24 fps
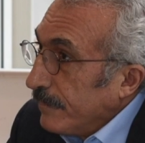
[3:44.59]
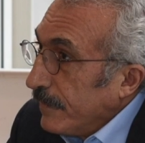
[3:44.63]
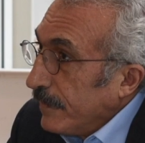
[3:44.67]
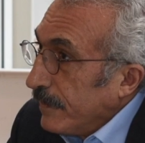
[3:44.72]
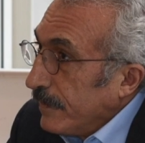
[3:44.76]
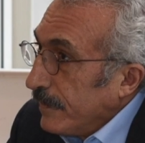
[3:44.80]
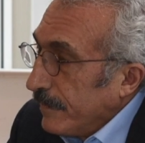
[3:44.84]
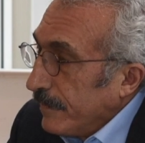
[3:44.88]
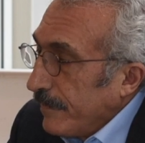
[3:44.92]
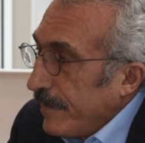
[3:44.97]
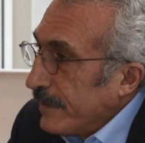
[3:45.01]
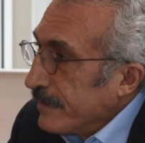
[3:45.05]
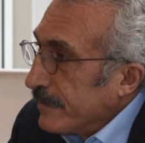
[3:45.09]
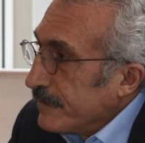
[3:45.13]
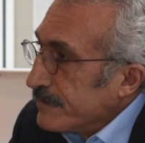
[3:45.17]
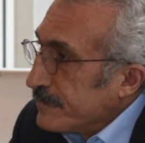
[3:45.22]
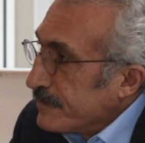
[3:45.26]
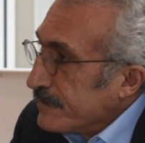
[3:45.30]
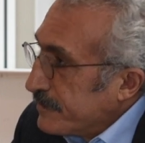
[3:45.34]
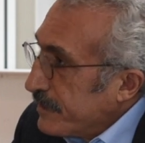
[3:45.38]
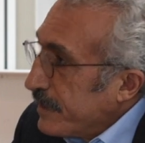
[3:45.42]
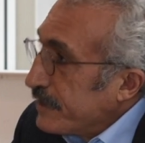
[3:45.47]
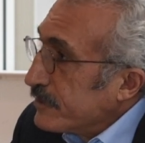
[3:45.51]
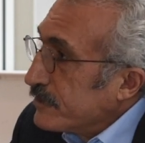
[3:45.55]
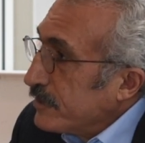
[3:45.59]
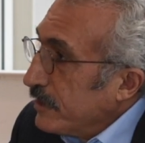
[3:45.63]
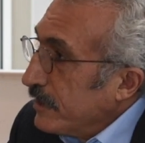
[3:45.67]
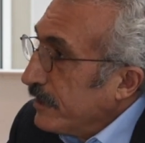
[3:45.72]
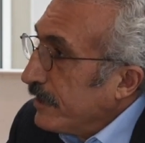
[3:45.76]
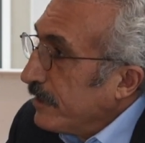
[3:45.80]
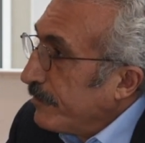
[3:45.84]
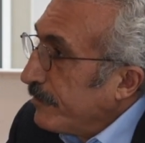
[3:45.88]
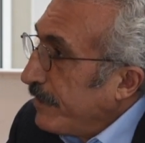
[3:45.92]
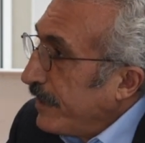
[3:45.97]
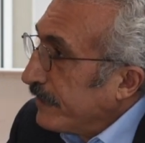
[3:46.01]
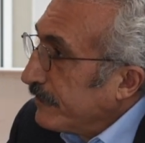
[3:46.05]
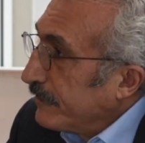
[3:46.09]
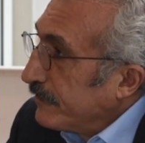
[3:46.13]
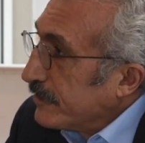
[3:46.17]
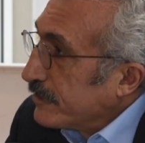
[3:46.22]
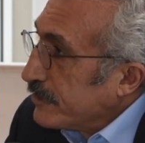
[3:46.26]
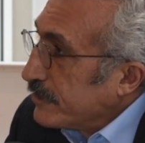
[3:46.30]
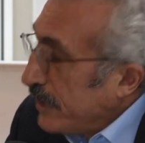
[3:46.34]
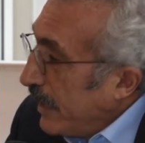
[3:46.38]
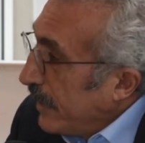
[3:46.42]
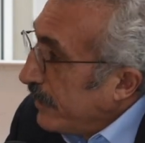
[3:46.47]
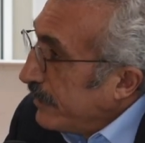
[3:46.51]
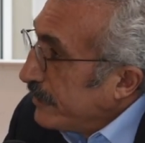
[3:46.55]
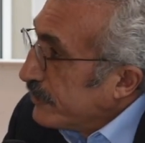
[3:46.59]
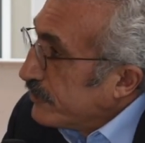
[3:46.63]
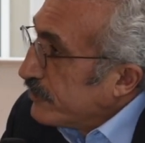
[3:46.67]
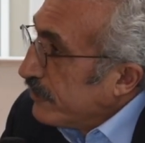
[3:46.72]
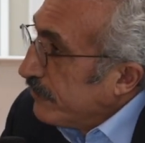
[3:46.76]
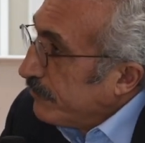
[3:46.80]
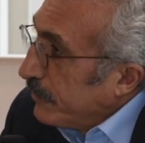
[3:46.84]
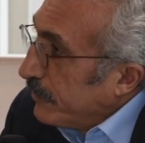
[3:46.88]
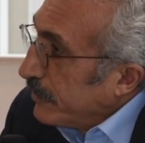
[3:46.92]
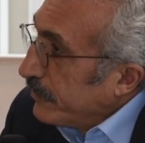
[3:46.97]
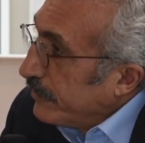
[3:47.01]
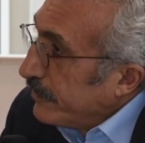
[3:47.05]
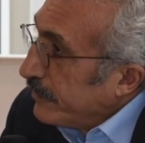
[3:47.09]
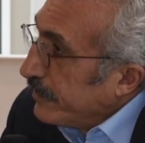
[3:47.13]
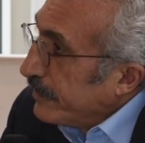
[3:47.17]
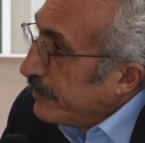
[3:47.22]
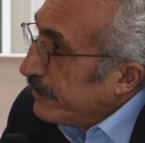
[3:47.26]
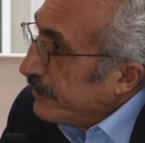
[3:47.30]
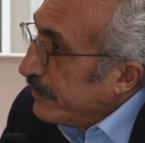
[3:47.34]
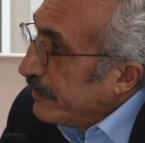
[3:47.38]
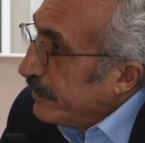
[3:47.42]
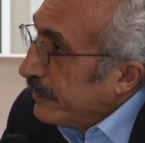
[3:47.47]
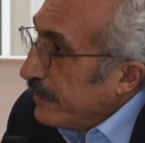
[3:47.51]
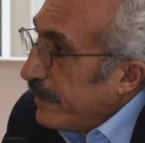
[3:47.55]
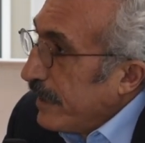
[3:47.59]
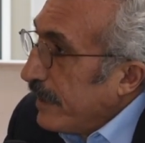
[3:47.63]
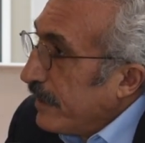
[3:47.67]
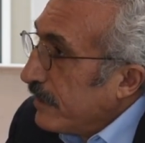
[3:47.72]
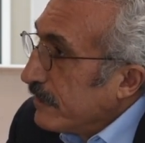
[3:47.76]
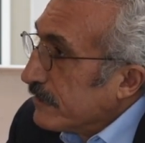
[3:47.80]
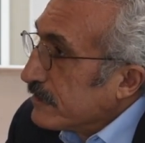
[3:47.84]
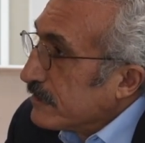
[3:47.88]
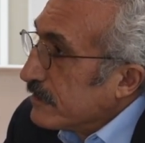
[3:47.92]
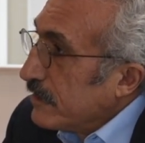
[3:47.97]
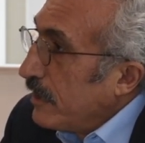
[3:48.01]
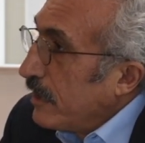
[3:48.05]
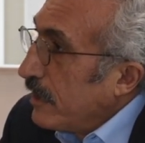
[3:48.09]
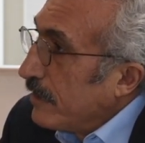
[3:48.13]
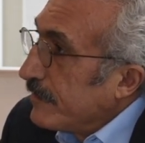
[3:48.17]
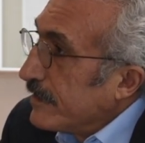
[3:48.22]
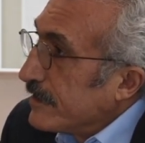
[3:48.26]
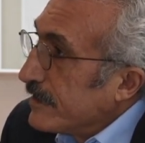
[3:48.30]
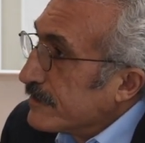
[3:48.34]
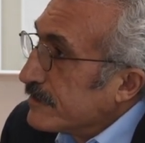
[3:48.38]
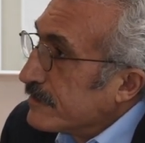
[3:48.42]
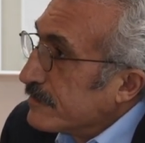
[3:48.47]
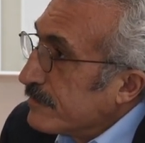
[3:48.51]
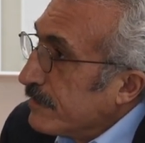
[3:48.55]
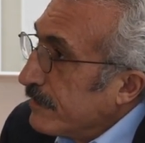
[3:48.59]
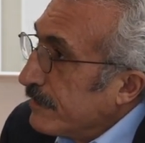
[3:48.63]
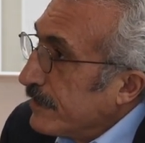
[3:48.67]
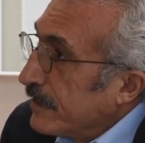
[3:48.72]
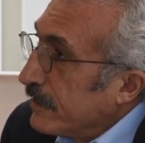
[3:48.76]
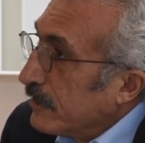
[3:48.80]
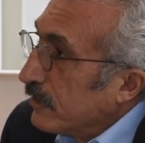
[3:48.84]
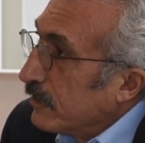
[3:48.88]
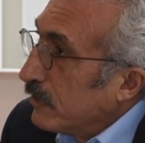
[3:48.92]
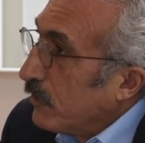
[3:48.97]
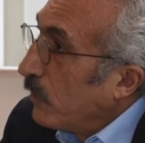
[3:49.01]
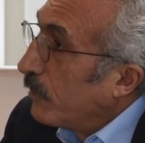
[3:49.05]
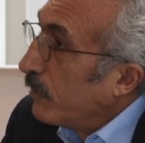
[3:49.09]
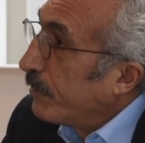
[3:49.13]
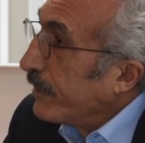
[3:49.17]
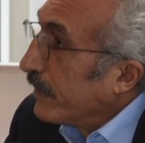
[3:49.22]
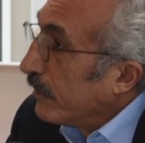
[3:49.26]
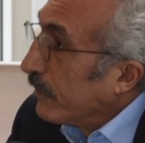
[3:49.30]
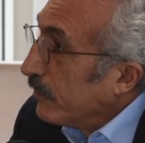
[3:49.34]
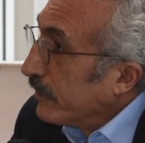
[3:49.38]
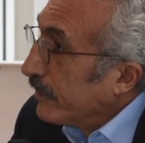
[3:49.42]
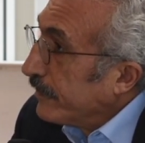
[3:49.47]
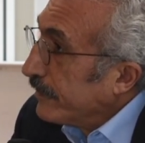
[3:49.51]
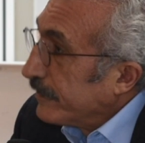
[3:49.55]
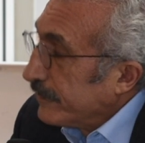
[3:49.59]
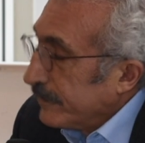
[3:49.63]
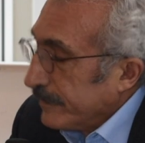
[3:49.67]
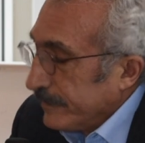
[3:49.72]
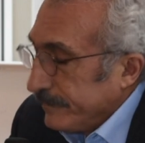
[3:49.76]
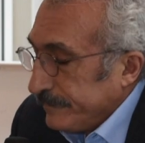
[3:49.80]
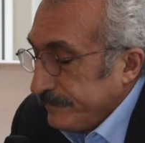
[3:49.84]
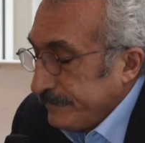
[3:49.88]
And it's essentially about the challenge of modernity and how Islam has been coping with it.